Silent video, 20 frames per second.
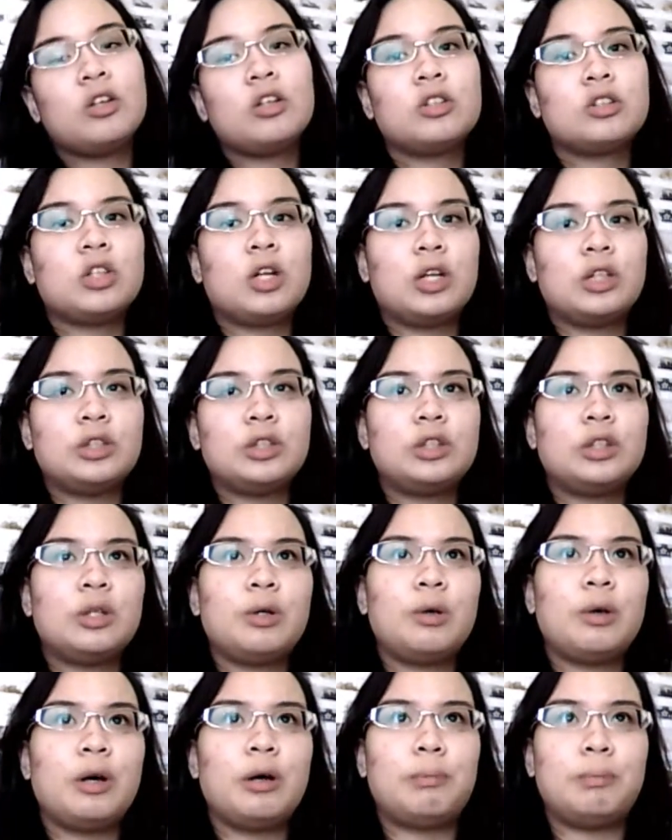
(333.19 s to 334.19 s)
There's
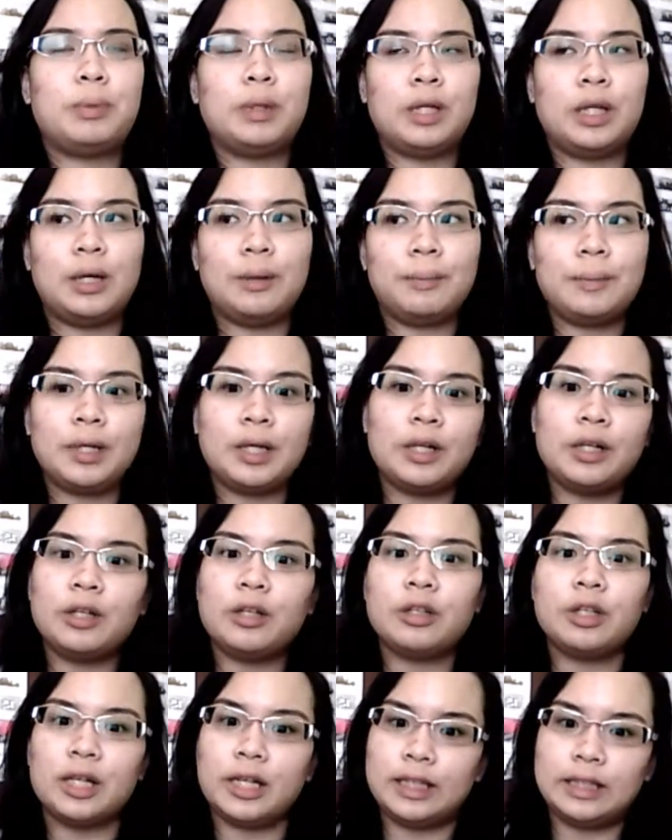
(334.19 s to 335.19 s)
also a plum
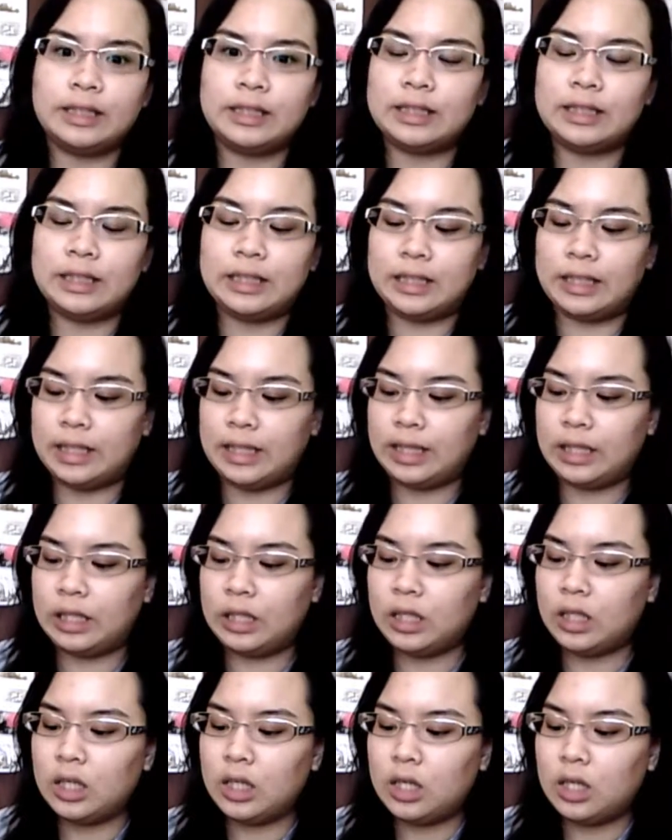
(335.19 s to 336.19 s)
color that I didn't get.
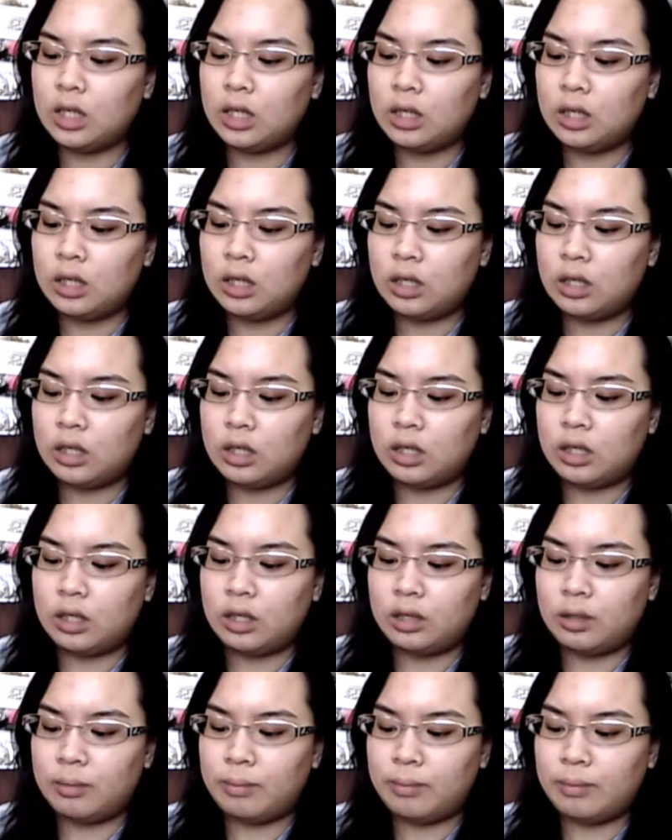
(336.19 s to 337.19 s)

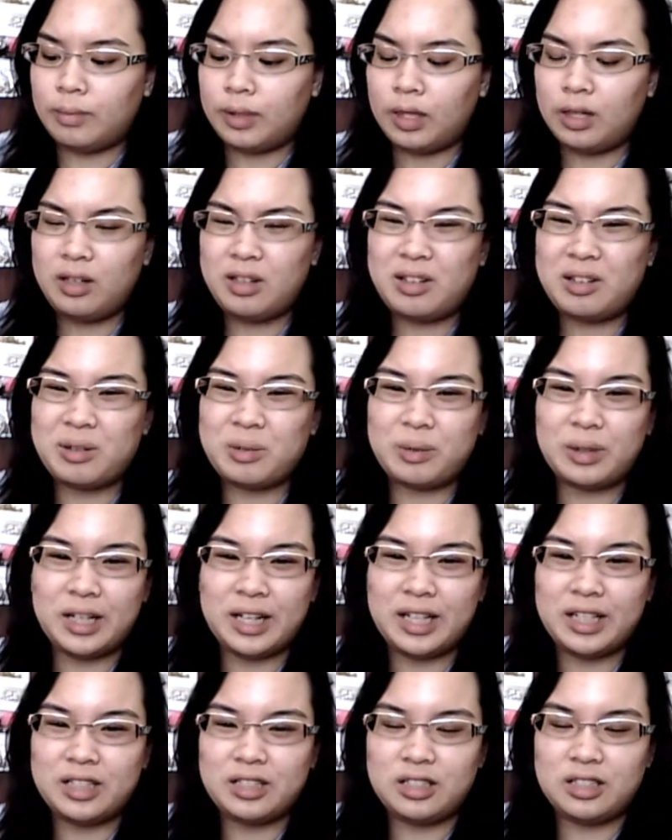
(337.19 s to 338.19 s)
Um, I don't know
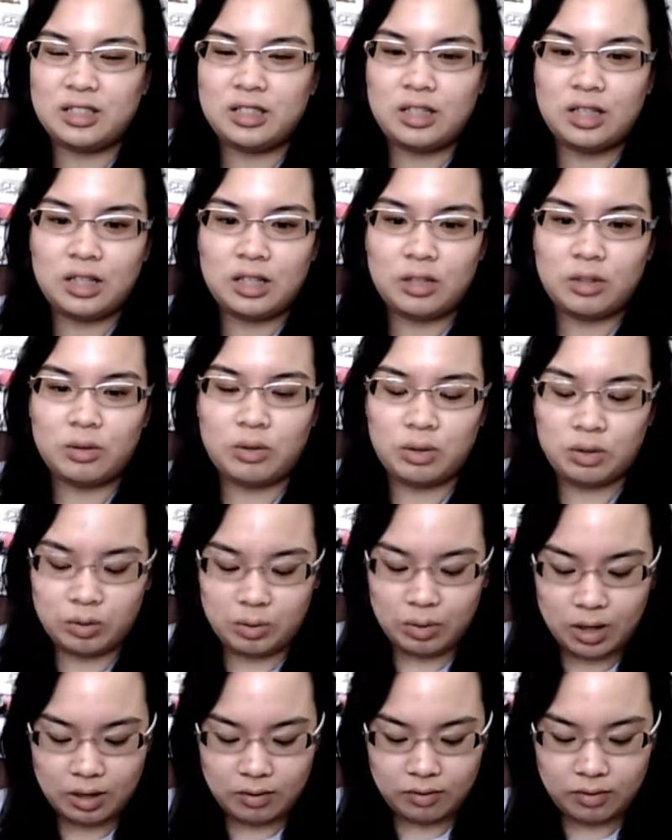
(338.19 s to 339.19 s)
why, I just, I don't know.
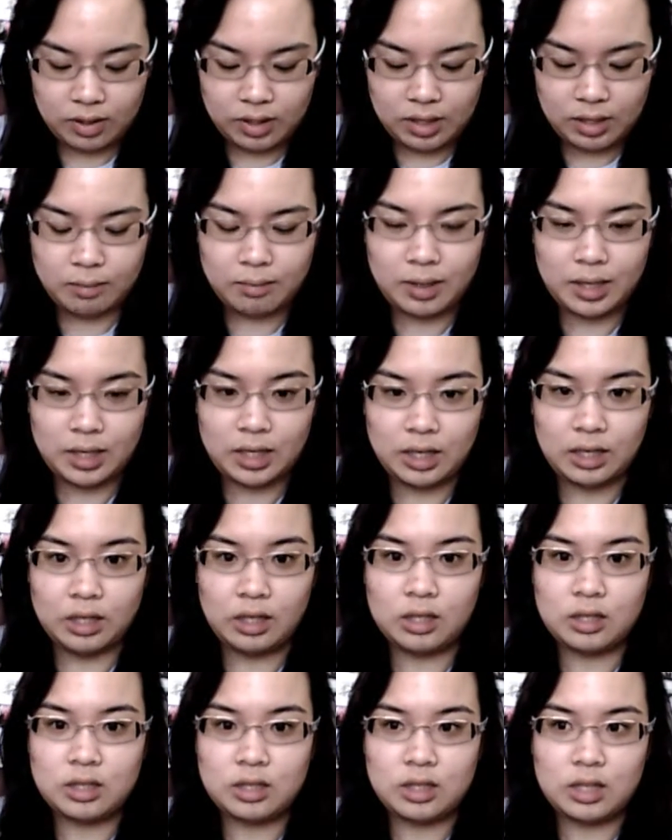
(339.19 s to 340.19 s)
I feel like my
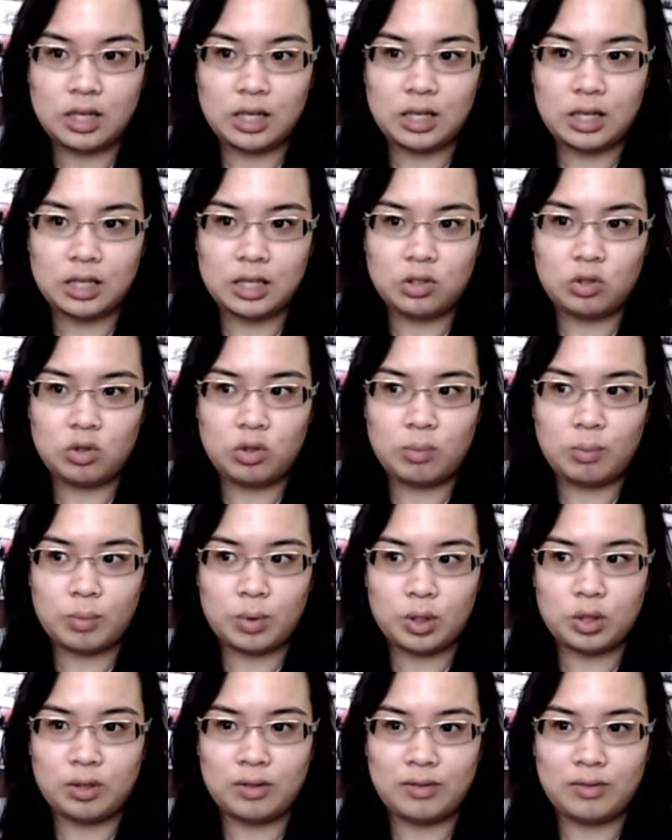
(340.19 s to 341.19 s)
skin has too
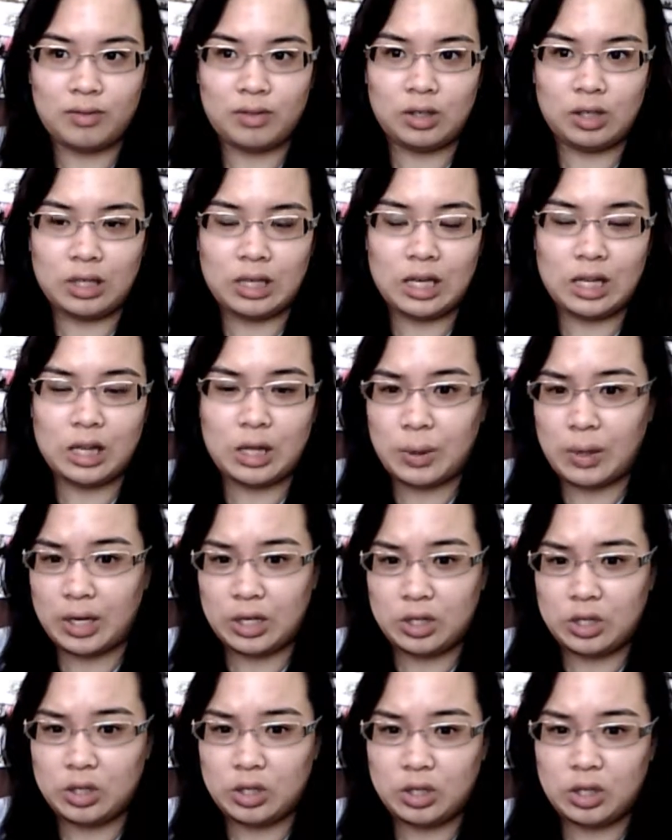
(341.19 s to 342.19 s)
much of a yellow
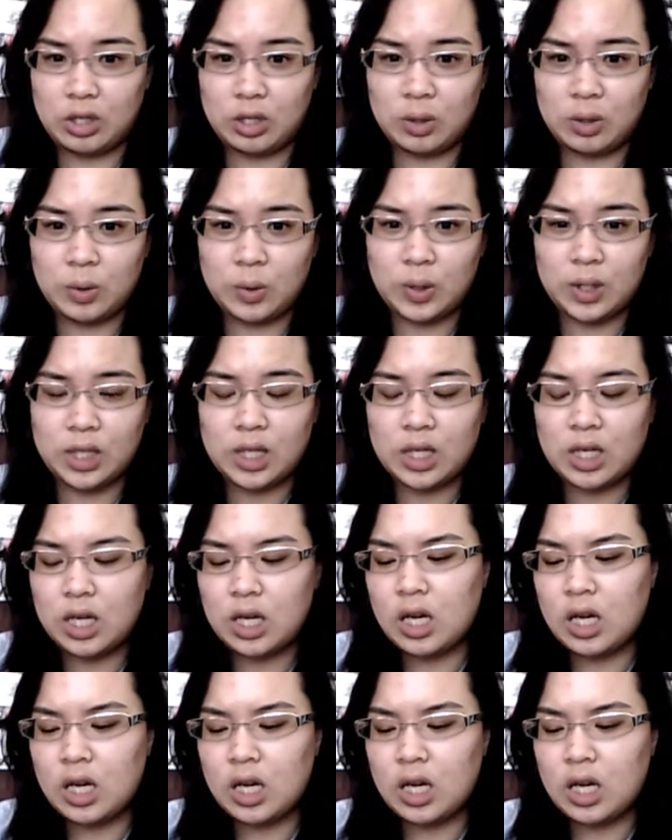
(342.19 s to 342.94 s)
undertone.